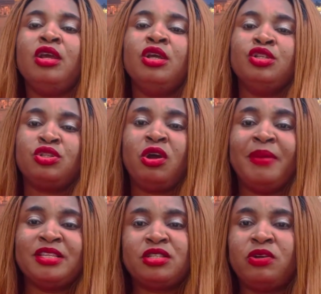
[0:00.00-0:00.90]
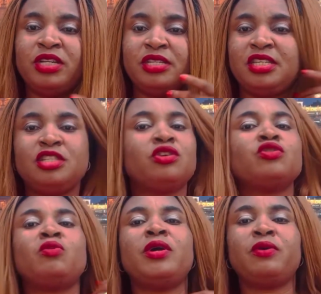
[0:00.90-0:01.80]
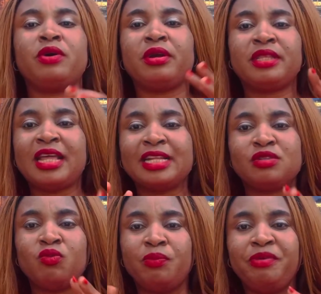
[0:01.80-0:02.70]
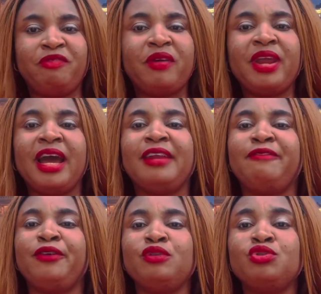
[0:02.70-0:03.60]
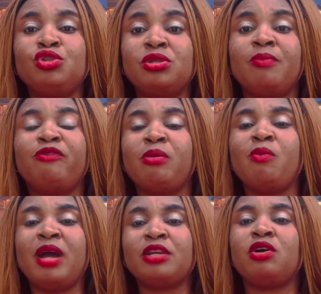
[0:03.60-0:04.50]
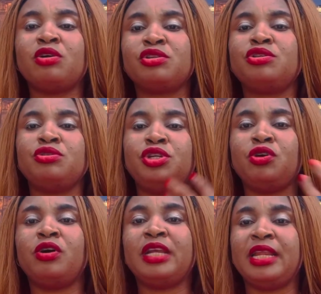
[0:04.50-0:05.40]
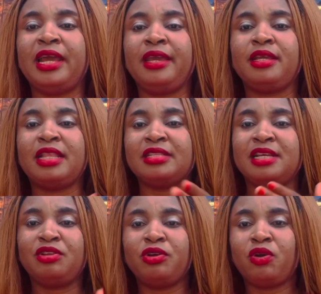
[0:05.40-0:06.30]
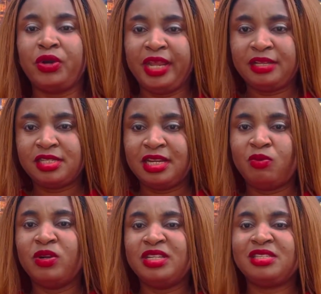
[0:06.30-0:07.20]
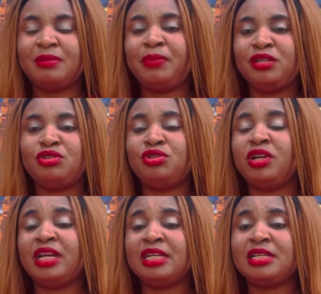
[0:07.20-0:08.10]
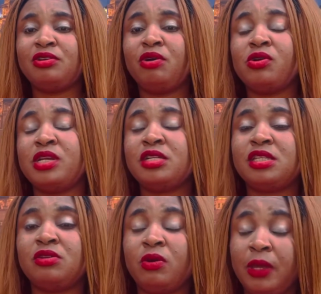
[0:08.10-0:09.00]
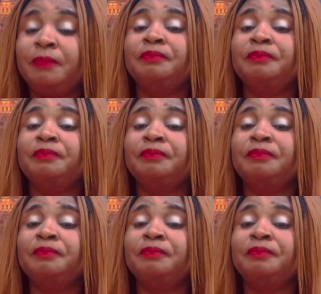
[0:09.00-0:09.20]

to come and study, that will be very hard for you to jump from one course to the other, like that are not connected, one discipline to the other that are not connected. Okay,